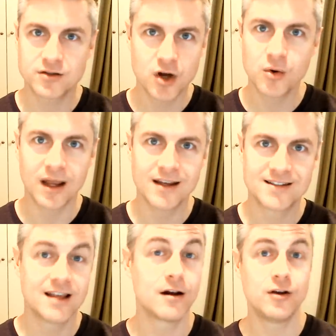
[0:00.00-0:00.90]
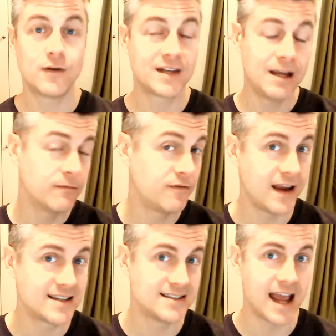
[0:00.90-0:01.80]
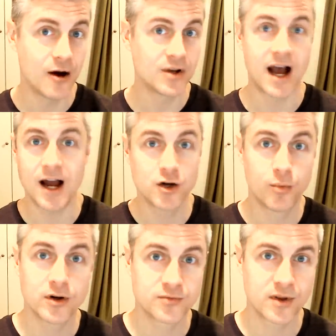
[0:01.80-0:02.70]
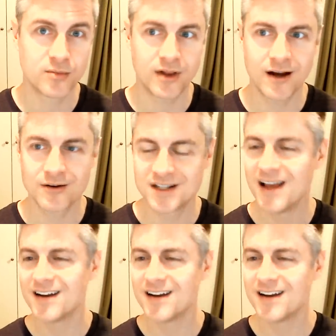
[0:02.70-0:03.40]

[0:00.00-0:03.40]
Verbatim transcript: tokens that you have to keep face down to hide your points from other players.